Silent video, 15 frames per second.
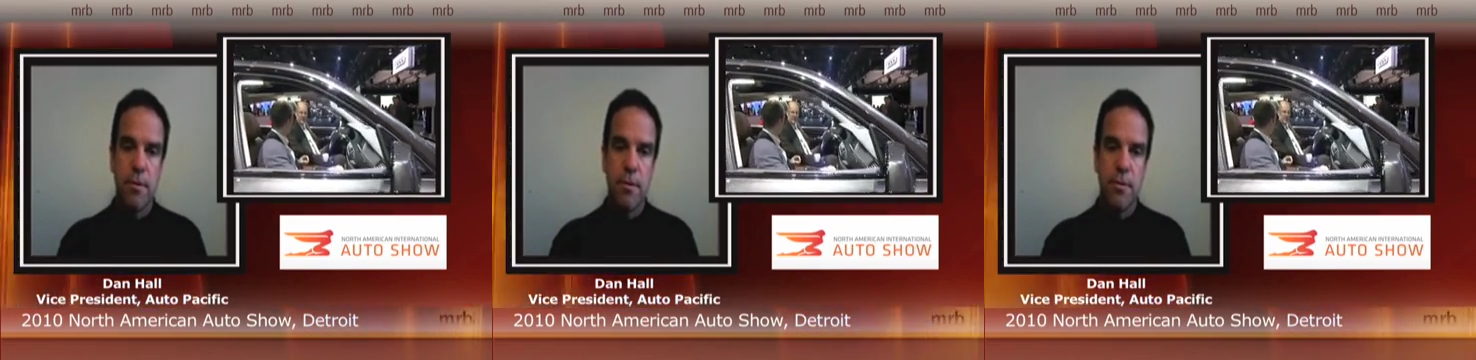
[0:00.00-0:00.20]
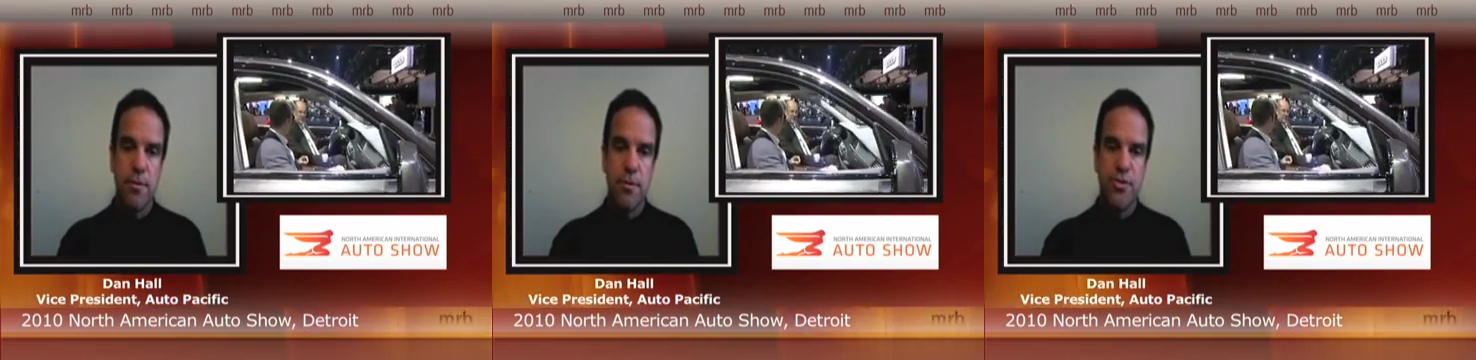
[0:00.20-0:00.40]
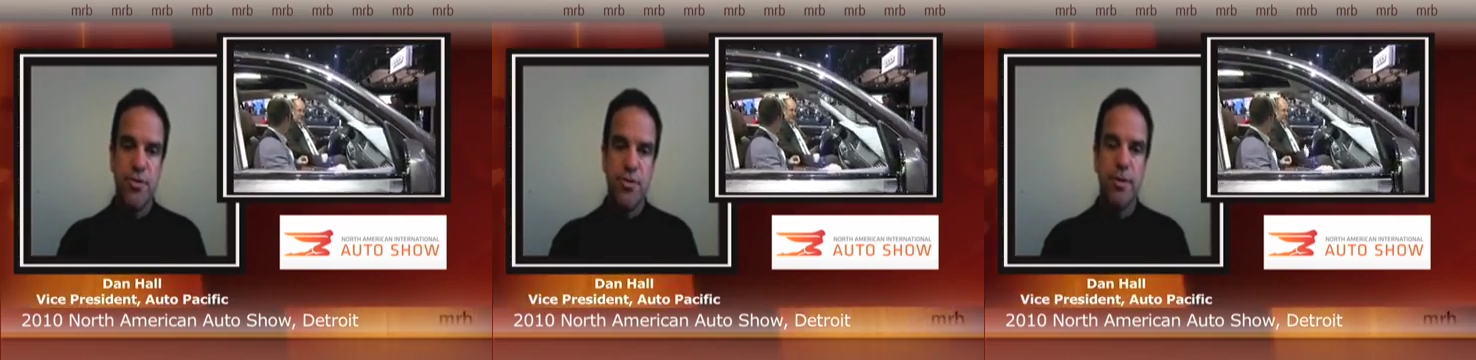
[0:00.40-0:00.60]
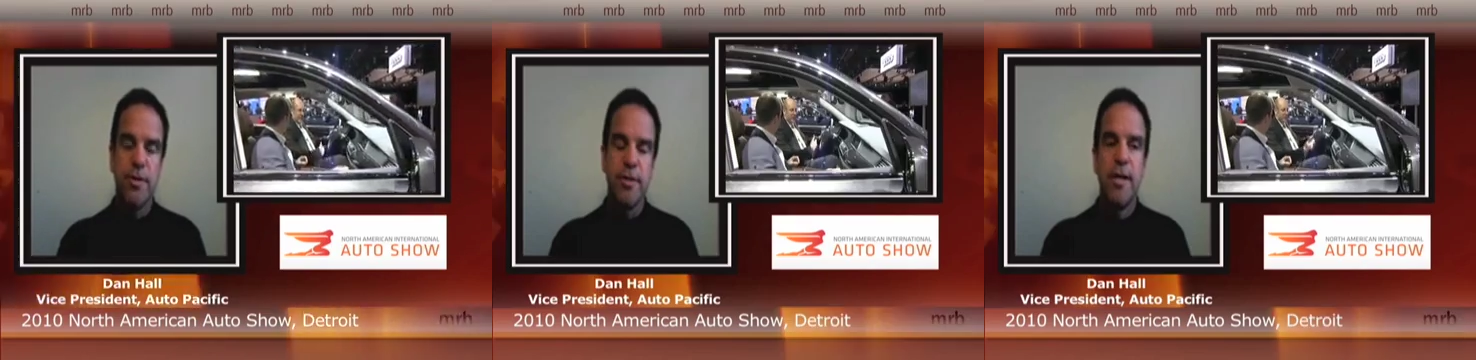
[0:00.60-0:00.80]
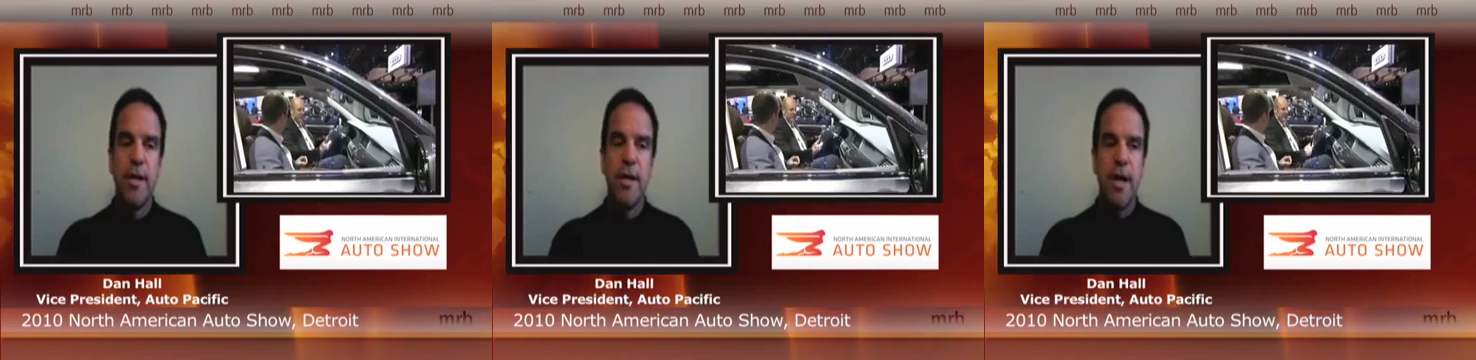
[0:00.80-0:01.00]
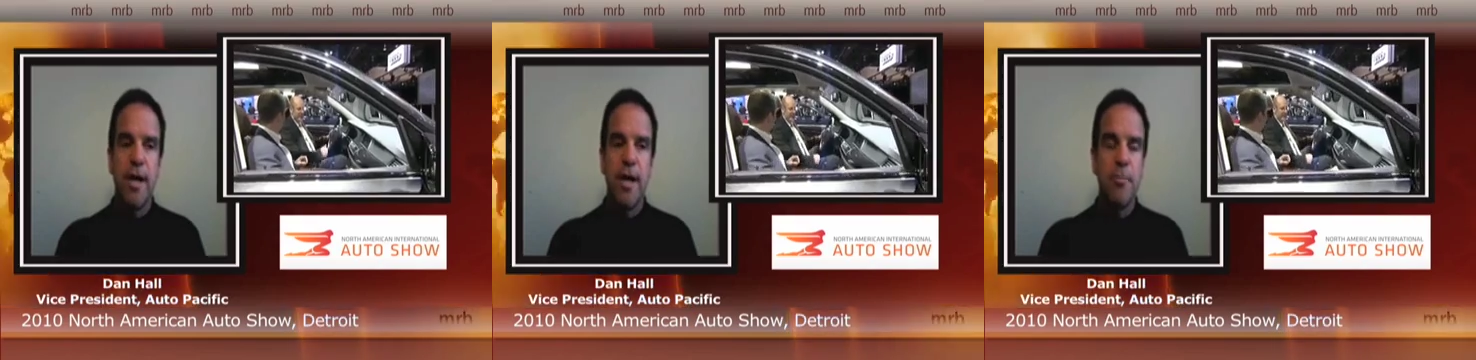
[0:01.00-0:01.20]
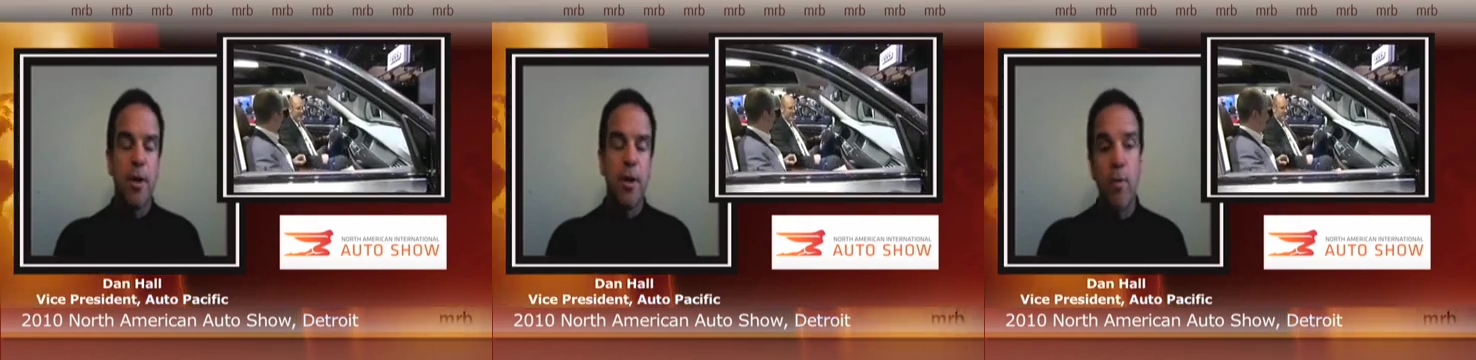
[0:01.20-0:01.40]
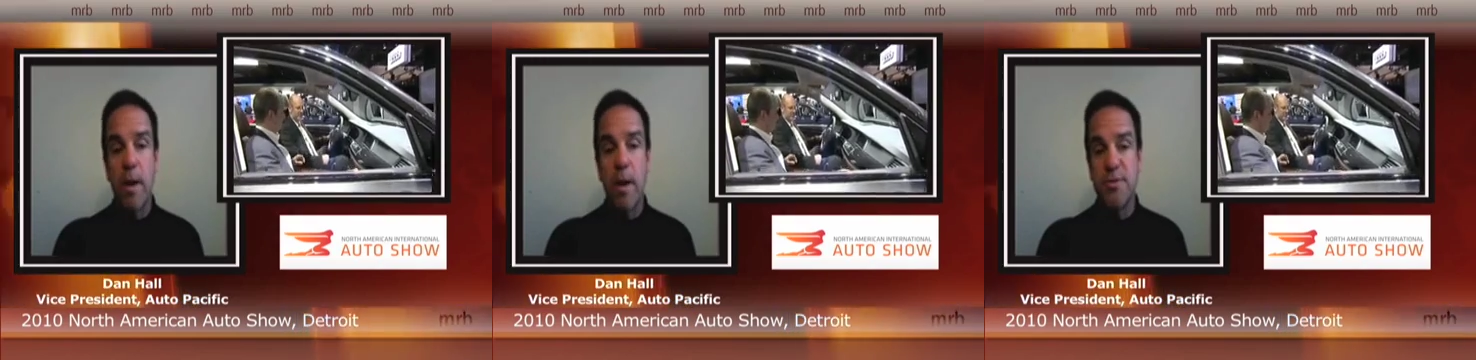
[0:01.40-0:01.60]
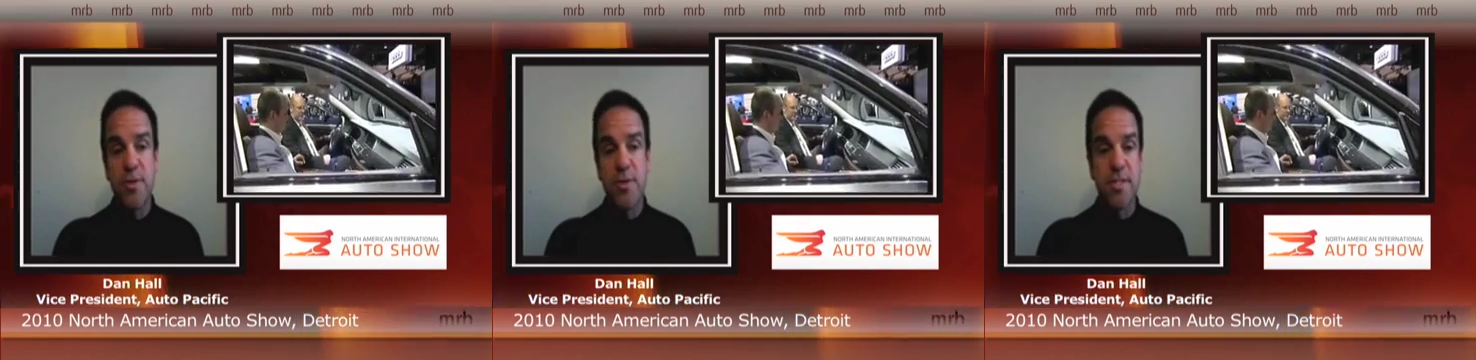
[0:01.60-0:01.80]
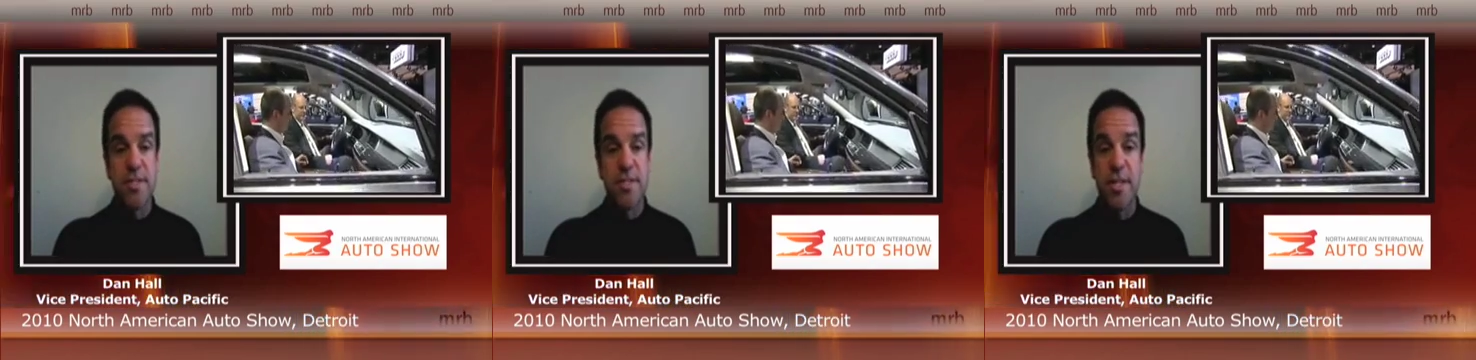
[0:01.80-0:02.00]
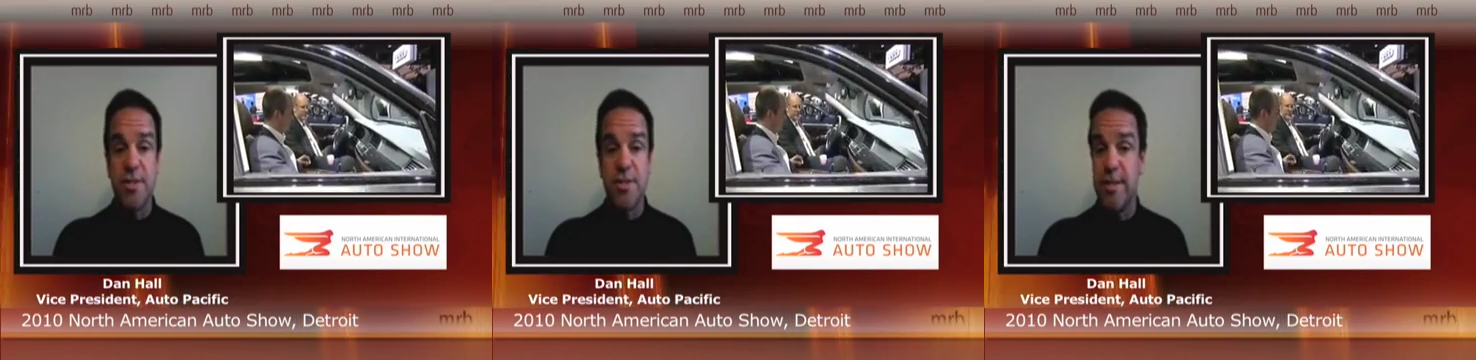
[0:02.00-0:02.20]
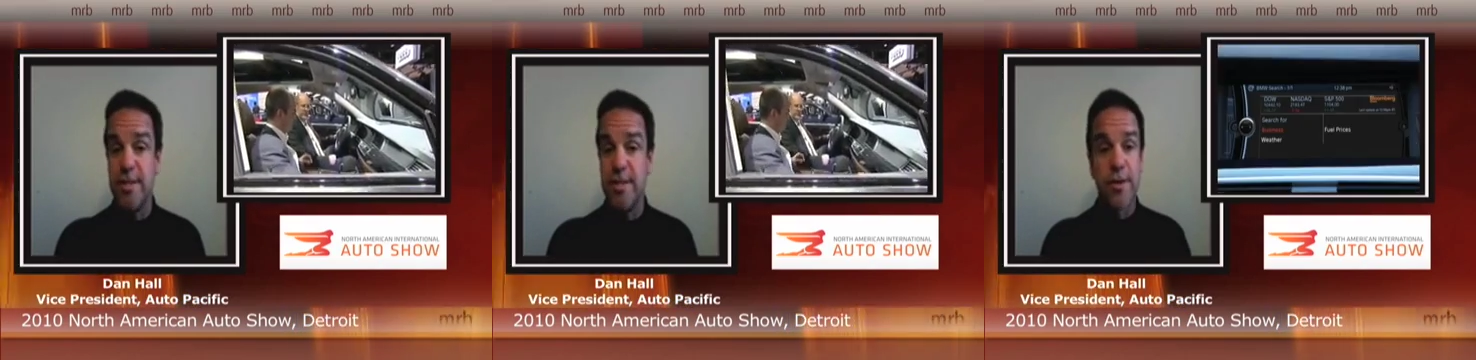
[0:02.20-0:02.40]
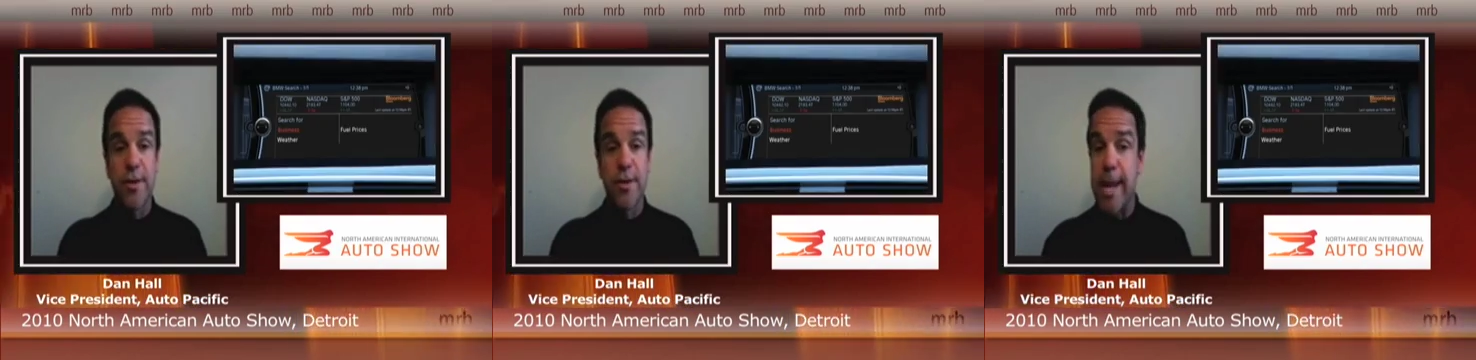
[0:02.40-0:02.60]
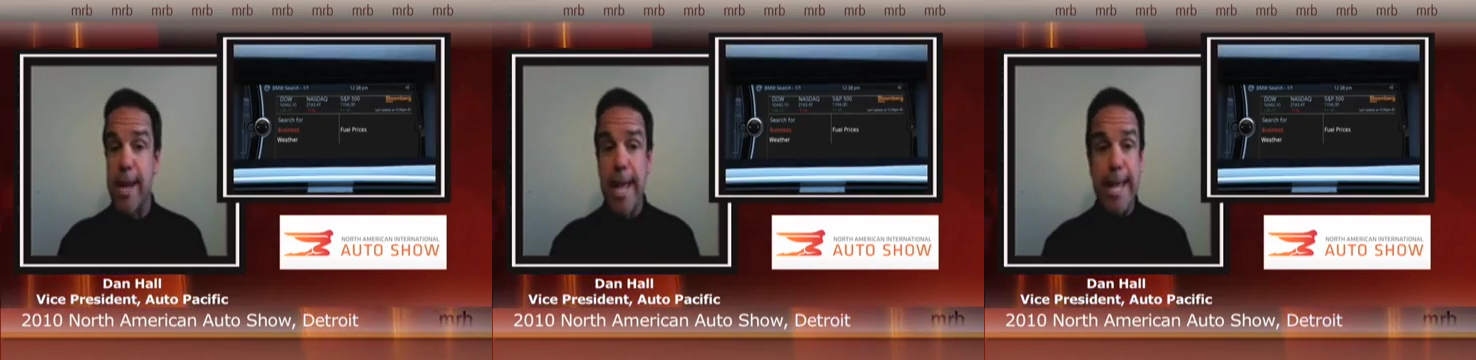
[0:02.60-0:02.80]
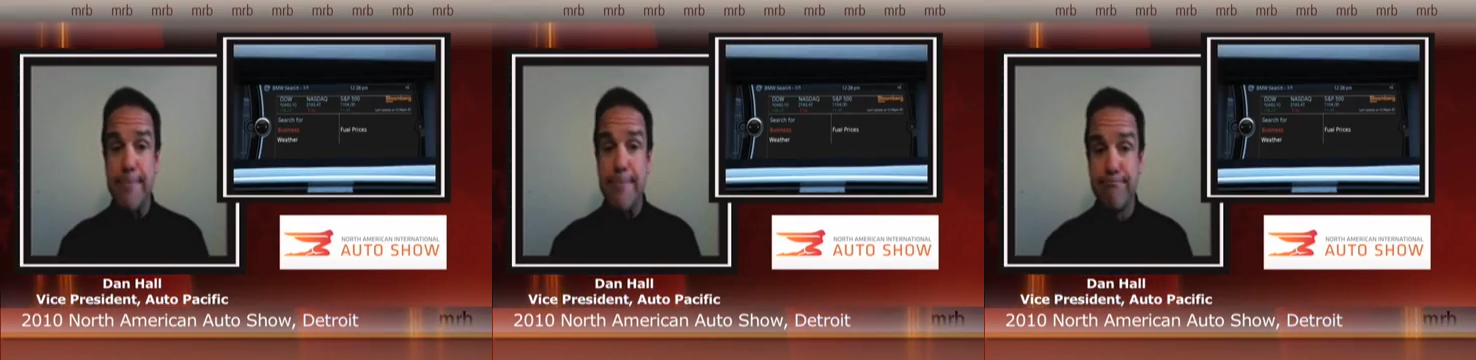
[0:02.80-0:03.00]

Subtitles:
Sure. Our web address essentially is our name,